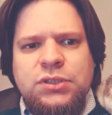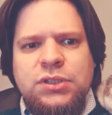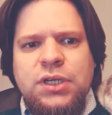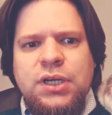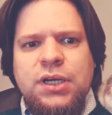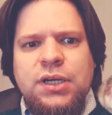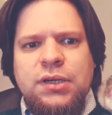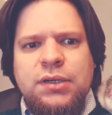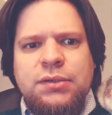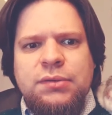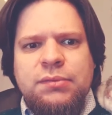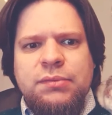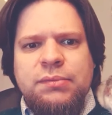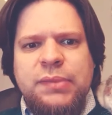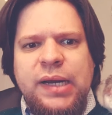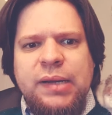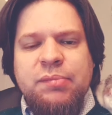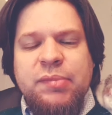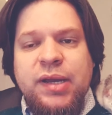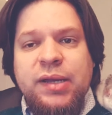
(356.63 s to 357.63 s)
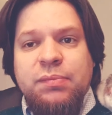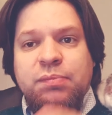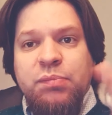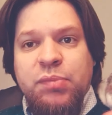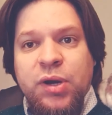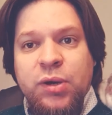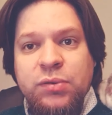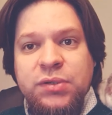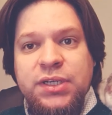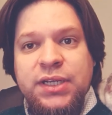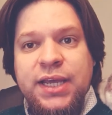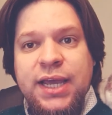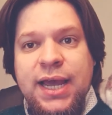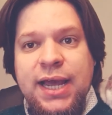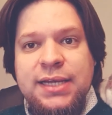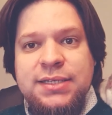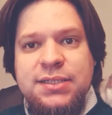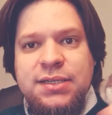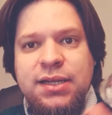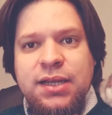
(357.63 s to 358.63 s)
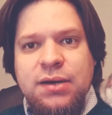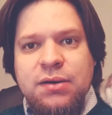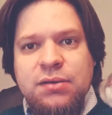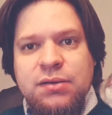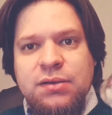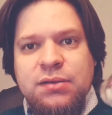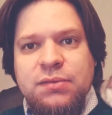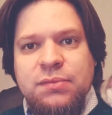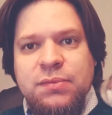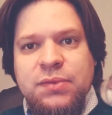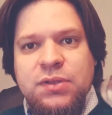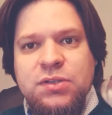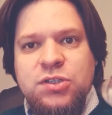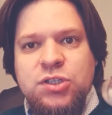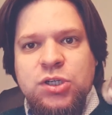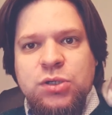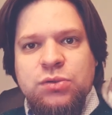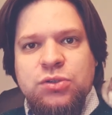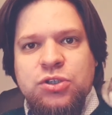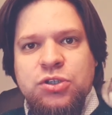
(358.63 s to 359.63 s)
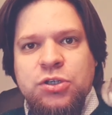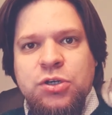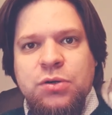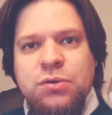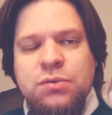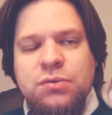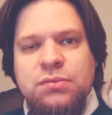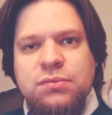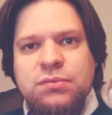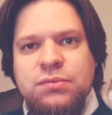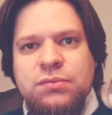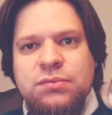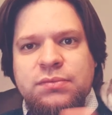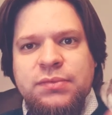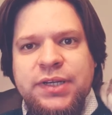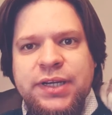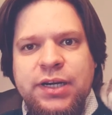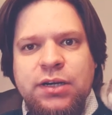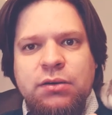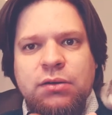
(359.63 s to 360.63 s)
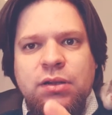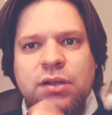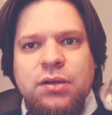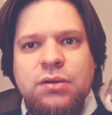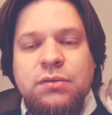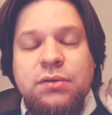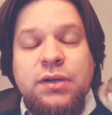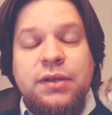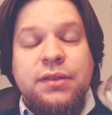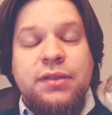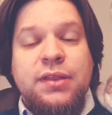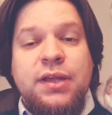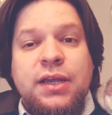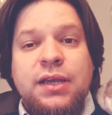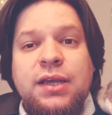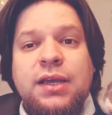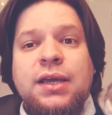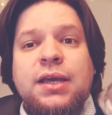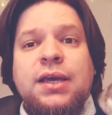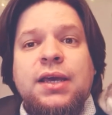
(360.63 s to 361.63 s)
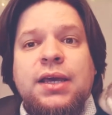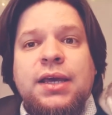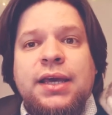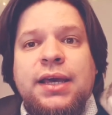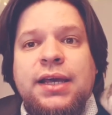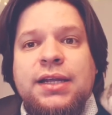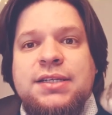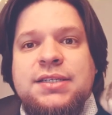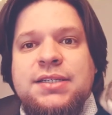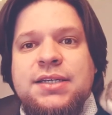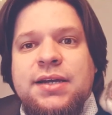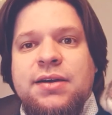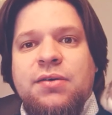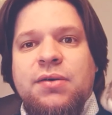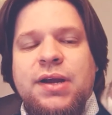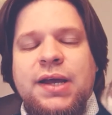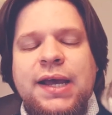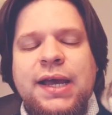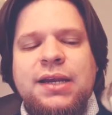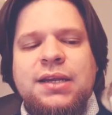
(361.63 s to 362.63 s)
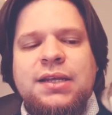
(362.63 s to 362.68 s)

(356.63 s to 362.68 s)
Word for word: uh, my, my podcast, uh, talk show, earload thing, etc. I